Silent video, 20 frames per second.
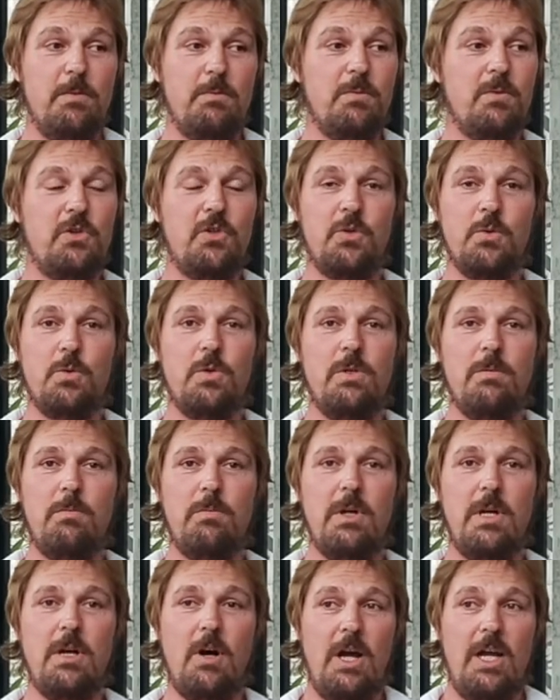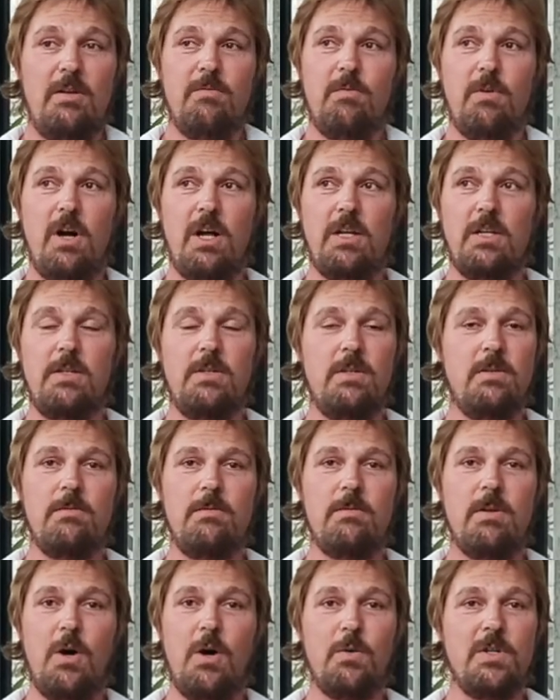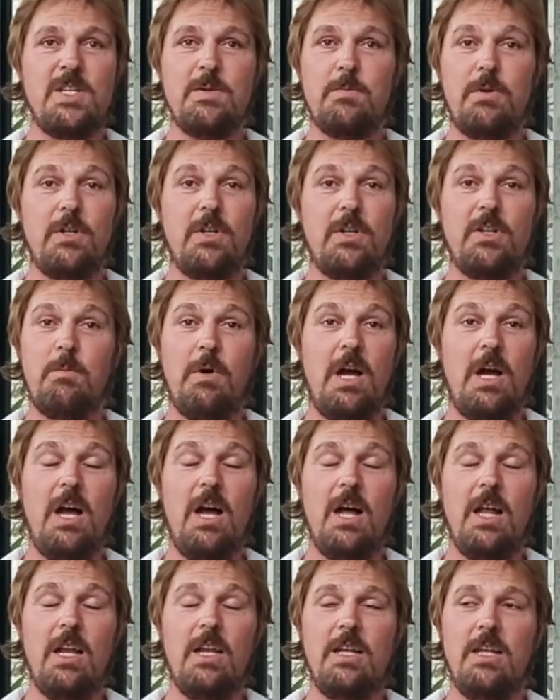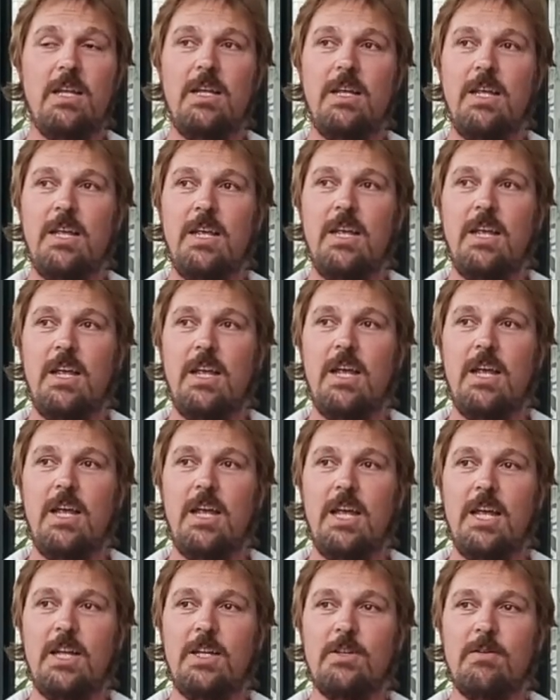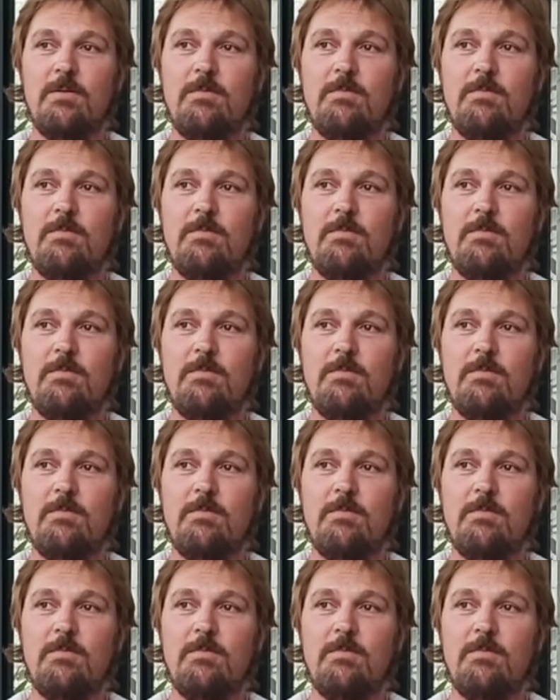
short, but I invited the Holy Spirit into my heart, and